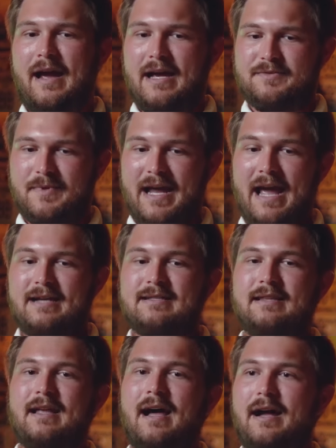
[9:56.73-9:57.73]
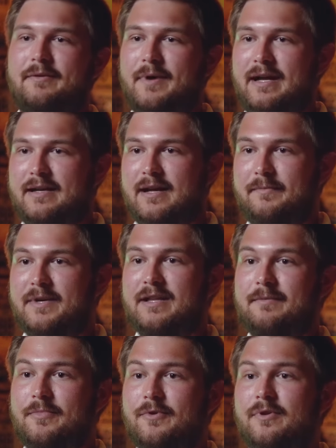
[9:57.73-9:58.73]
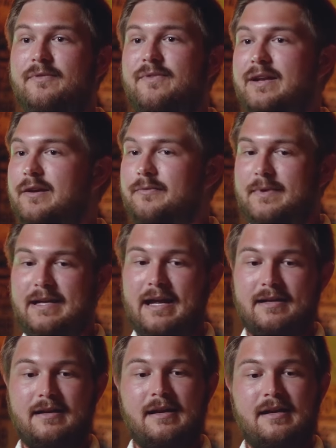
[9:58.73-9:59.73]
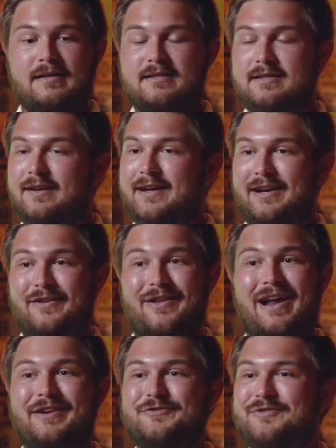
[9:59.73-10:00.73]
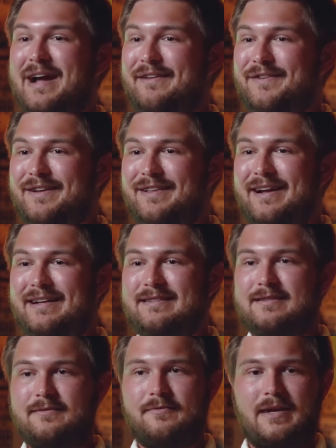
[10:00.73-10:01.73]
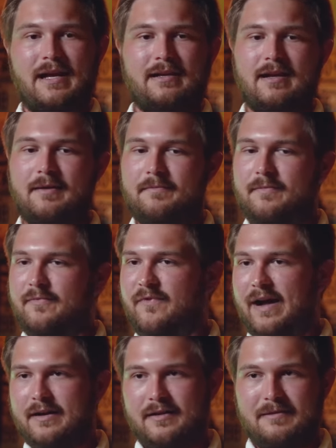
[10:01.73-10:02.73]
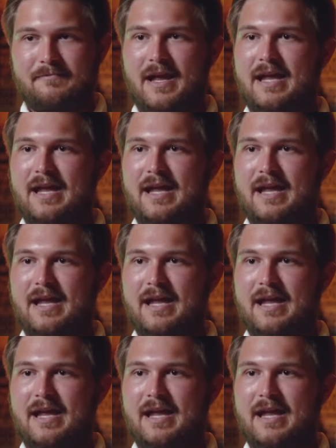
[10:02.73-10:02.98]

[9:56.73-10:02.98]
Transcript: As we exit the highway and come into the Portofino, we get stuck at a lot of traffic lights and we end up finally